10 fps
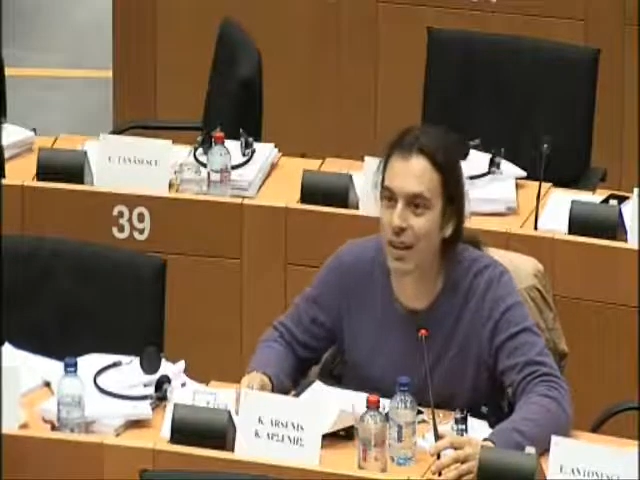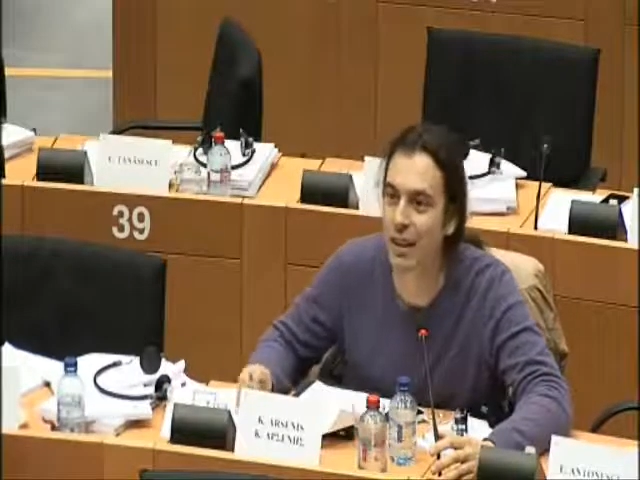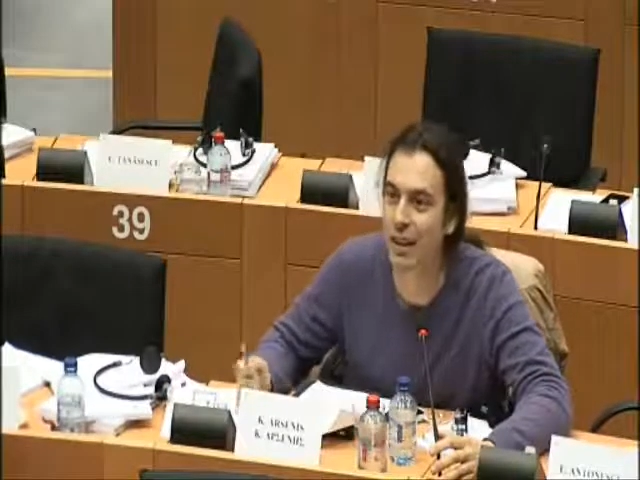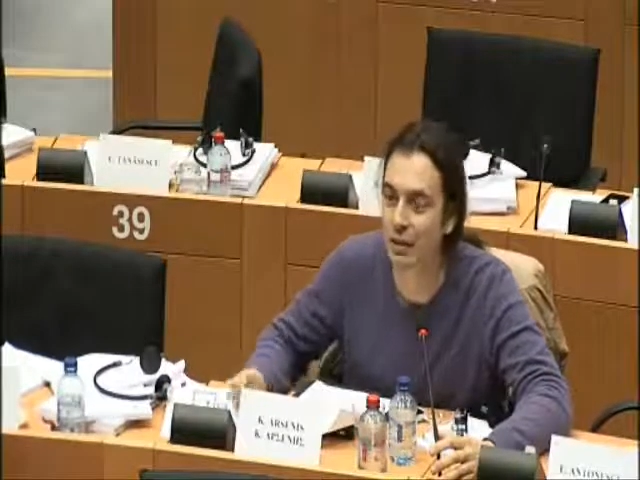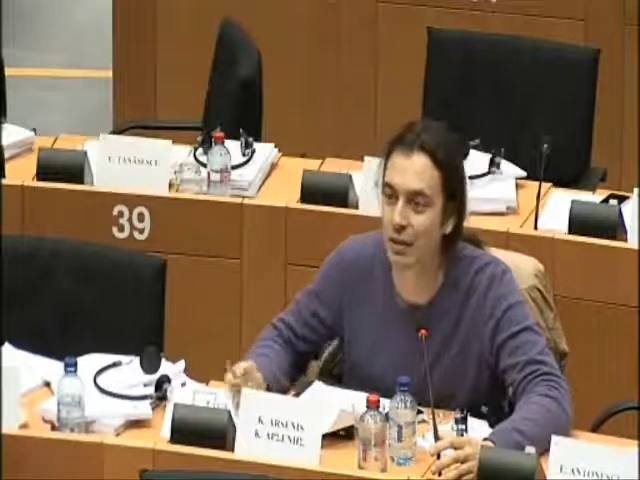
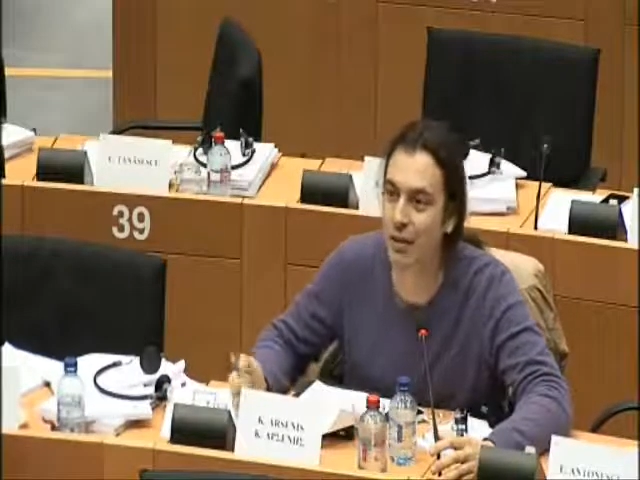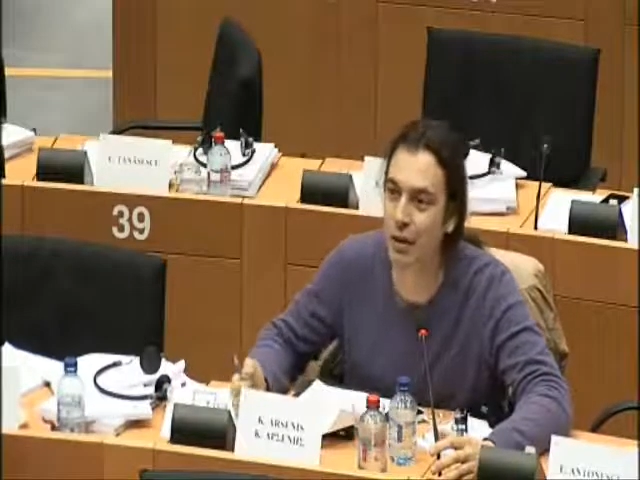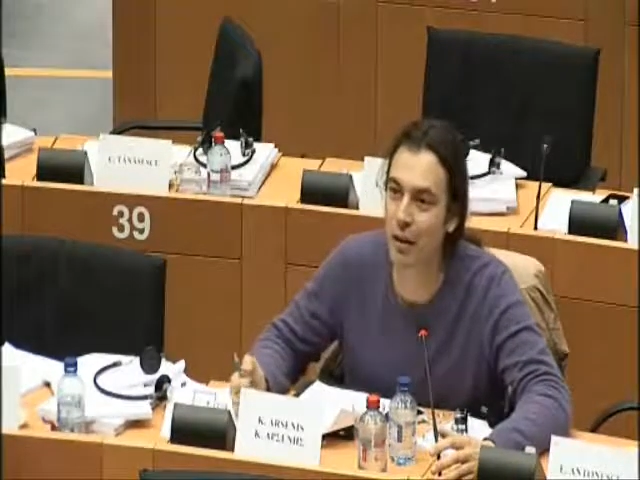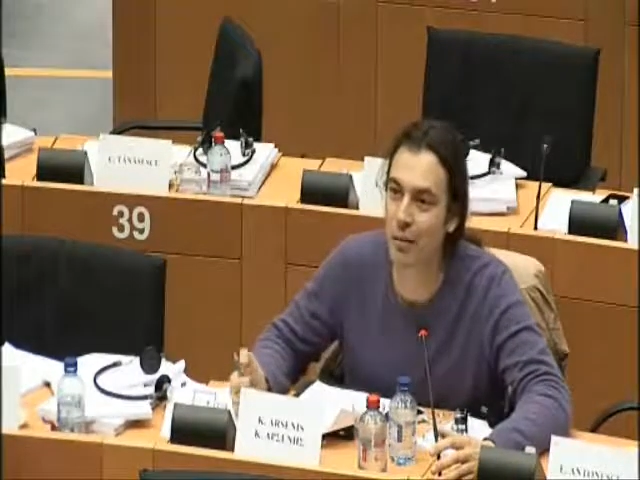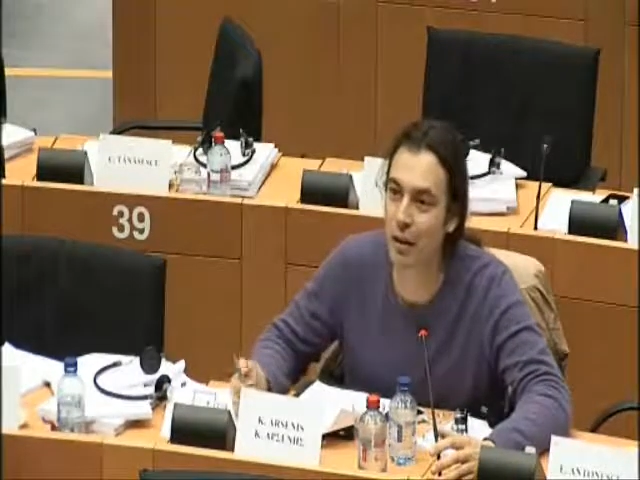First
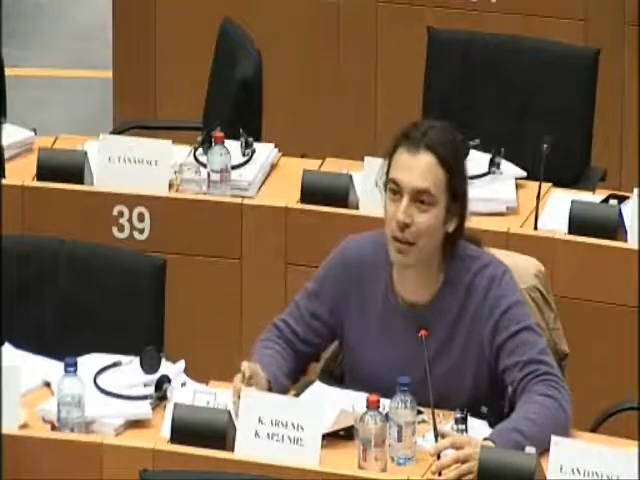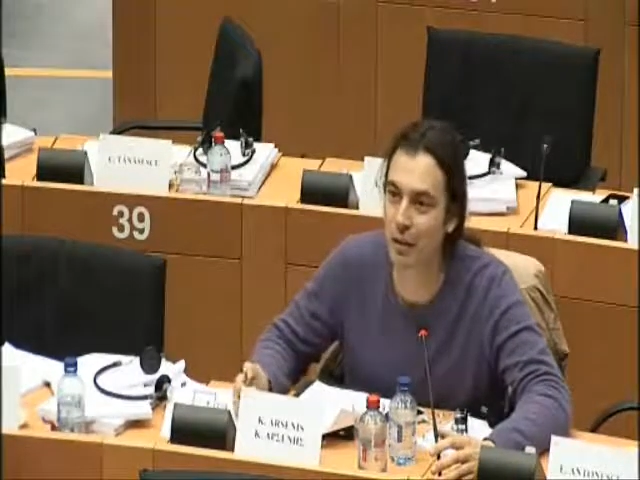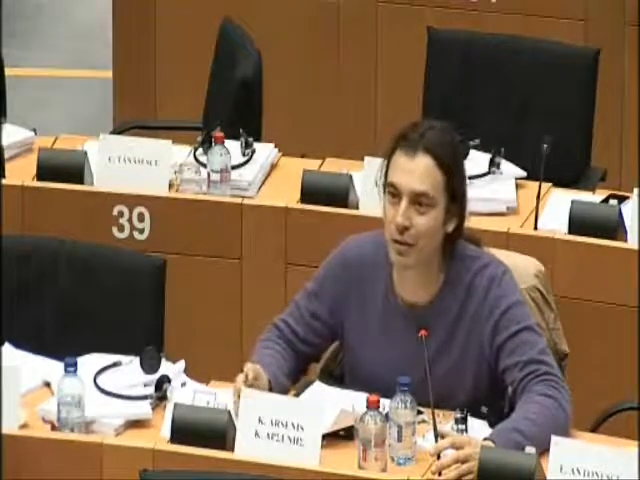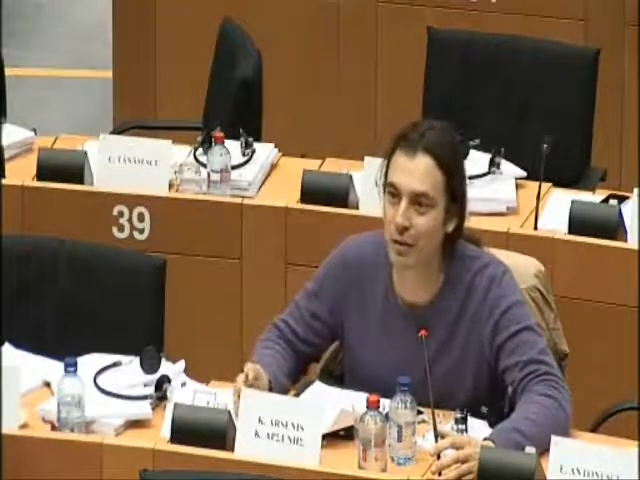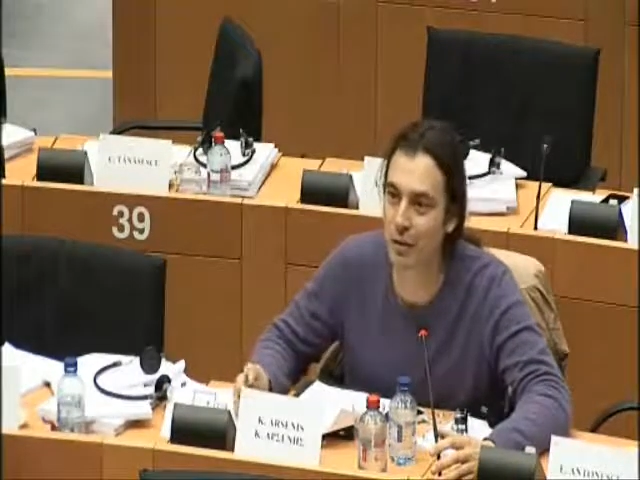of all, the
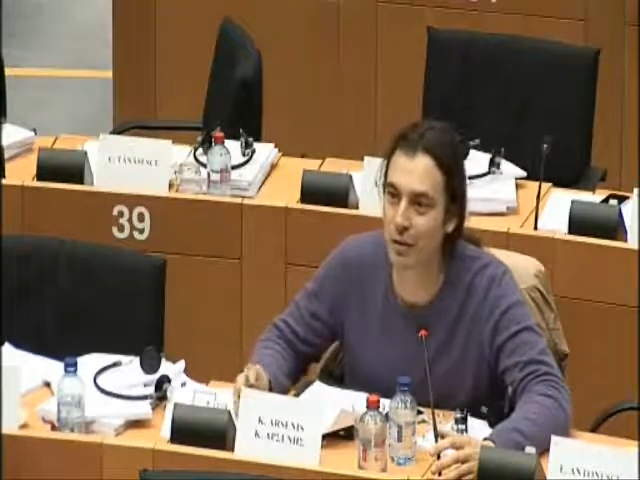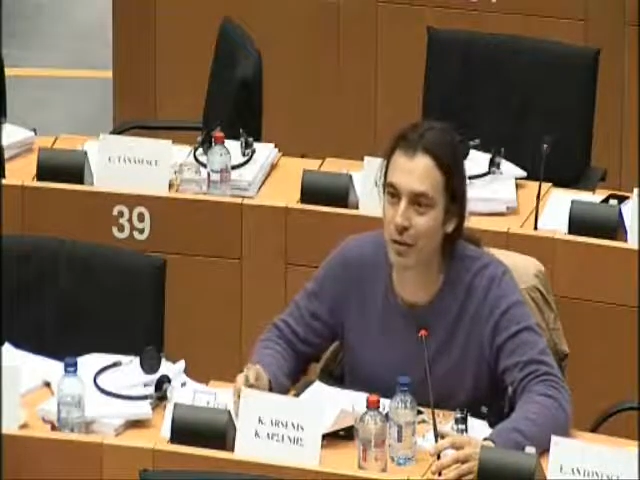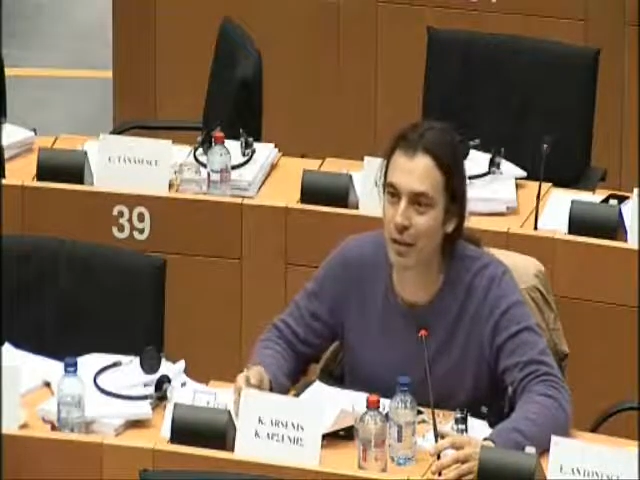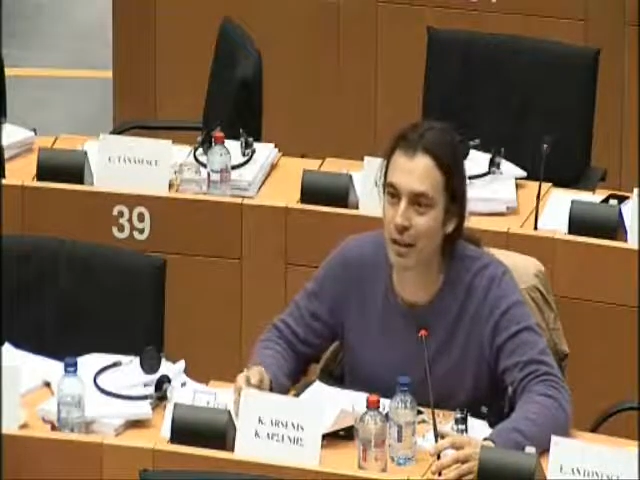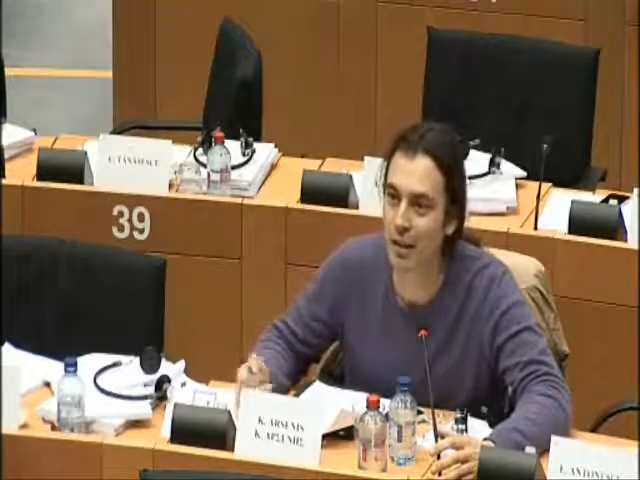mobile
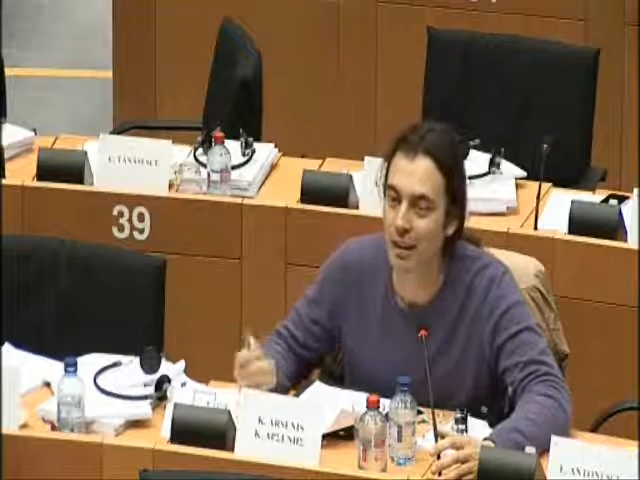phones.